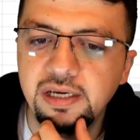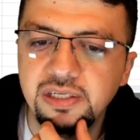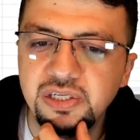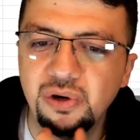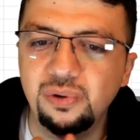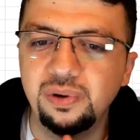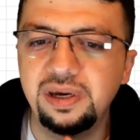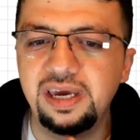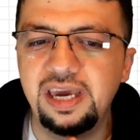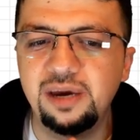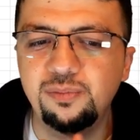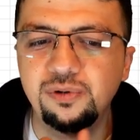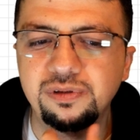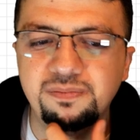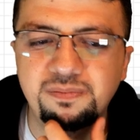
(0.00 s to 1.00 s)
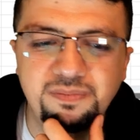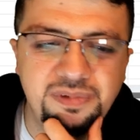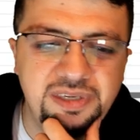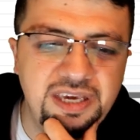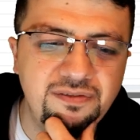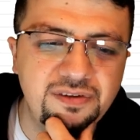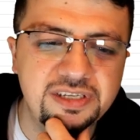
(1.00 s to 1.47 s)
So it would
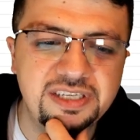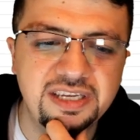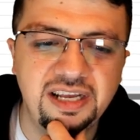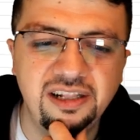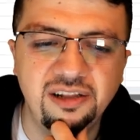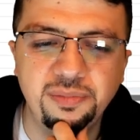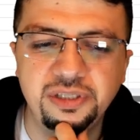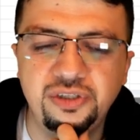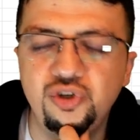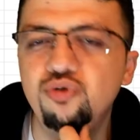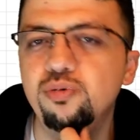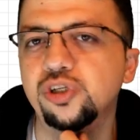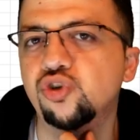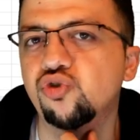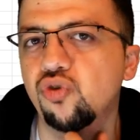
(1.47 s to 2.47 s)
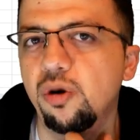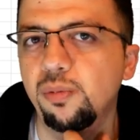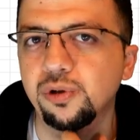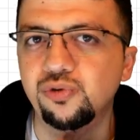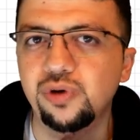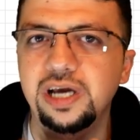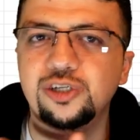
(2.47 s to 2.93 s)
give us a little bit too much
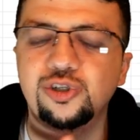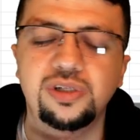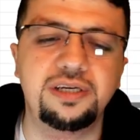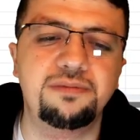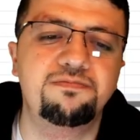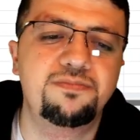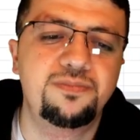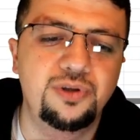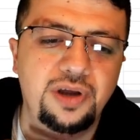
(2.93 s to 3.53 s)
trouble to actually,